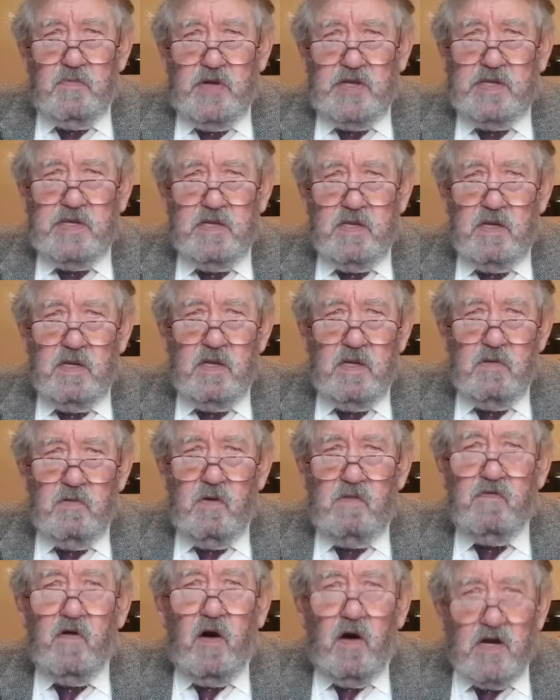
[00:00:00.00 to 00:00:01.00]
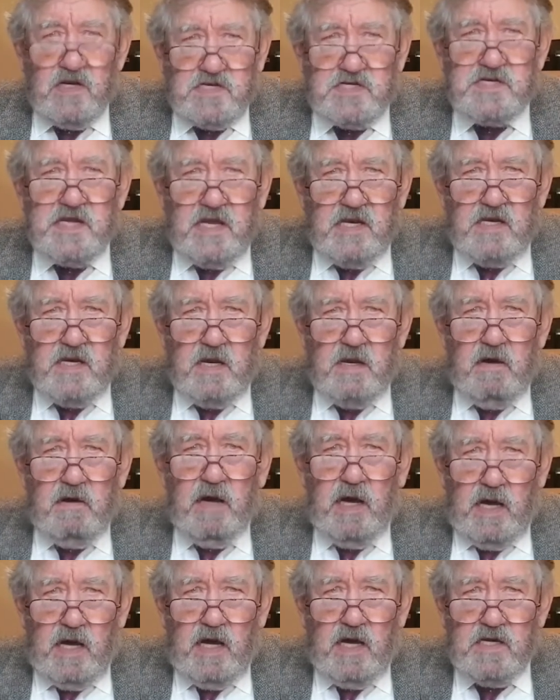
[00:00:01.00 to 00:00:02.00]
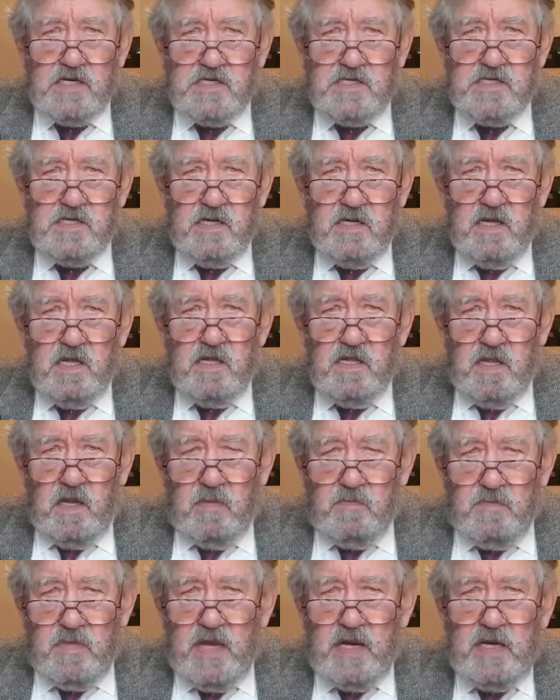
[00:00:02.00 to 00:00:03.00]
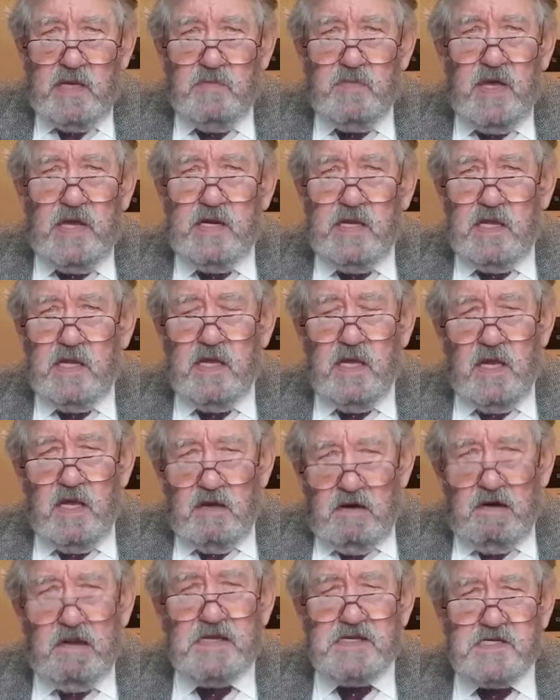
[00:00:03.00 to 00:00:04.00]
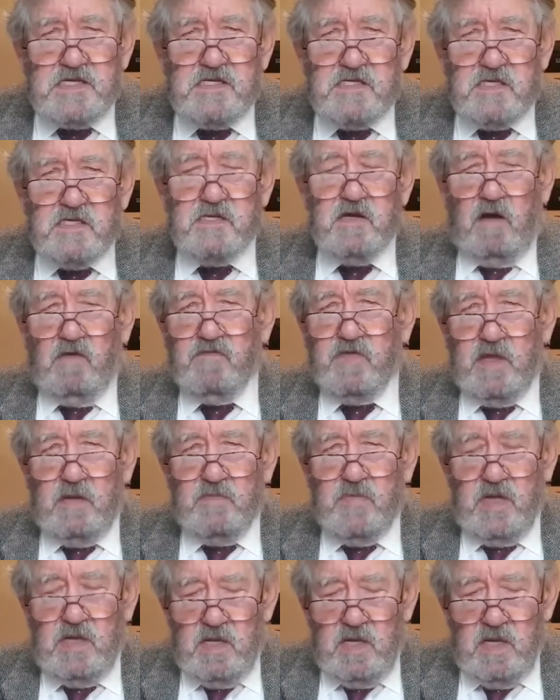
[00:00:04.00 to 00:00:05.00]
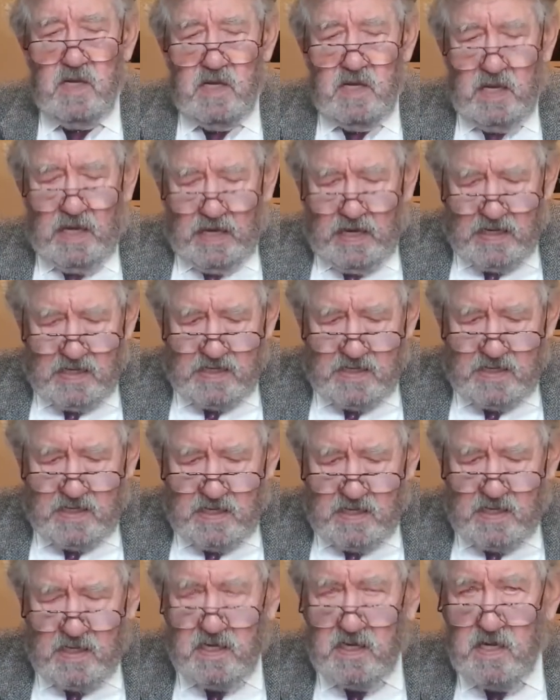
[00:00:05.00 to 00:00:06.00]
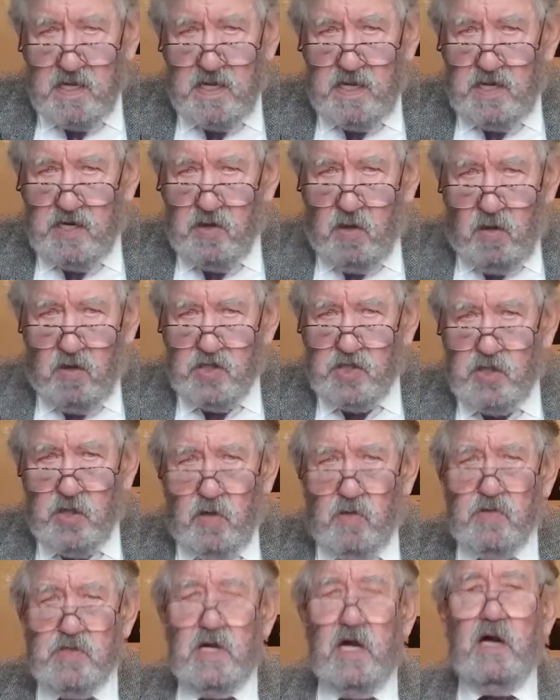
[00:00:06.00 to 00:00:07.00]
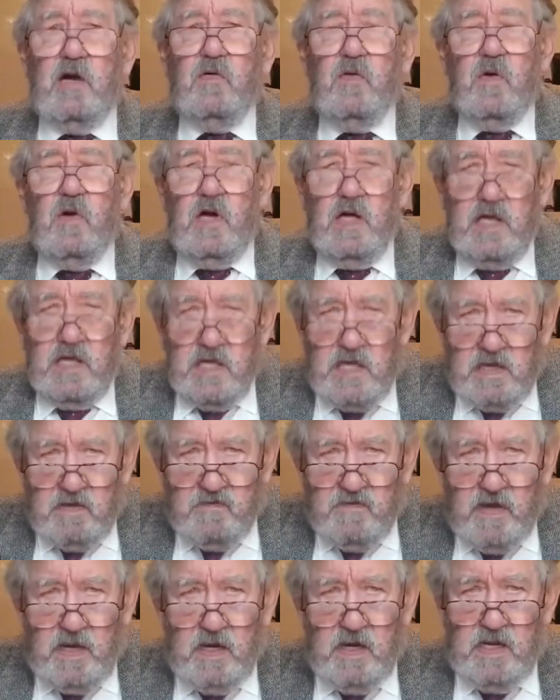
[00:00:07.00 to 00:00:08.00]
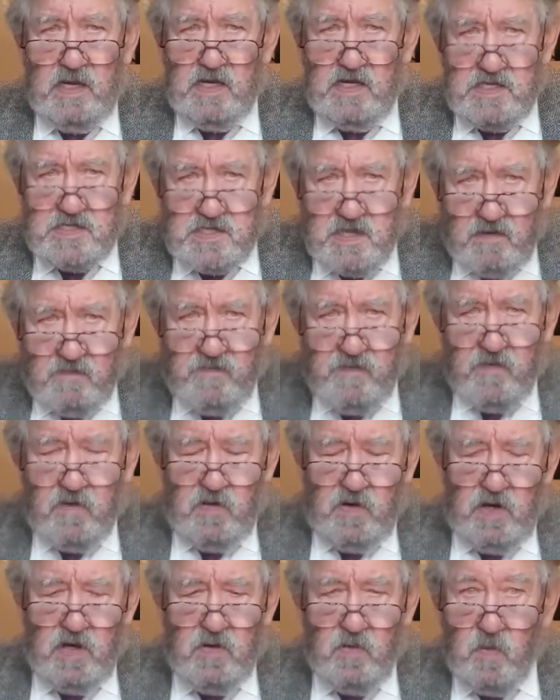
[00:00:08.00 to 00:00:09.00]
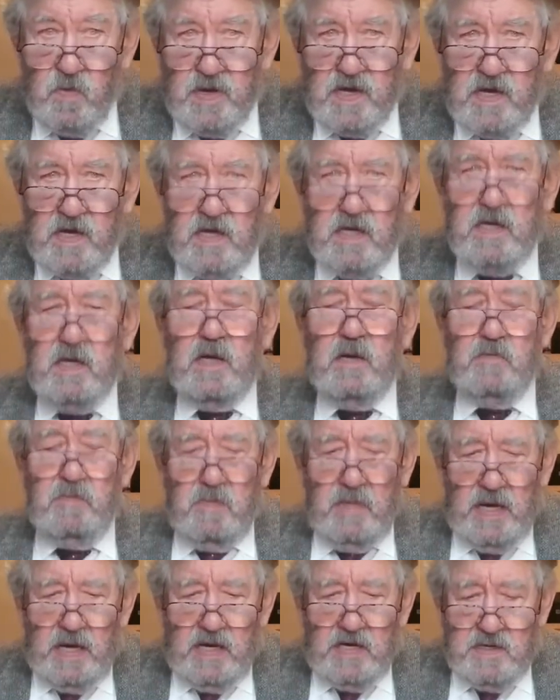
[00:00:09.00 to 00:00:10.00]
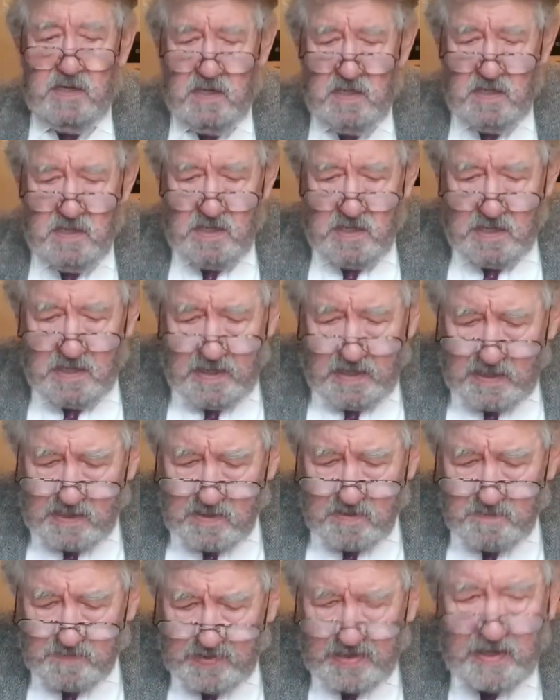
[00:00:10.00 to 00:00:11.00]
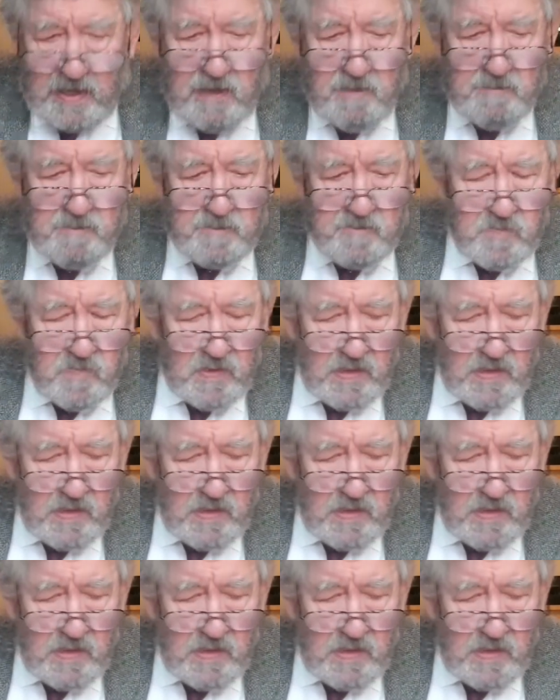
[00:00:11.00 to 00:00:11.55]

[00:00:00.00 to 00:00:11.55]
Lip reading: but we've all sinned in our hearts. There are many, many lists of them. And it all shows how evil, sinful, wicked man can be.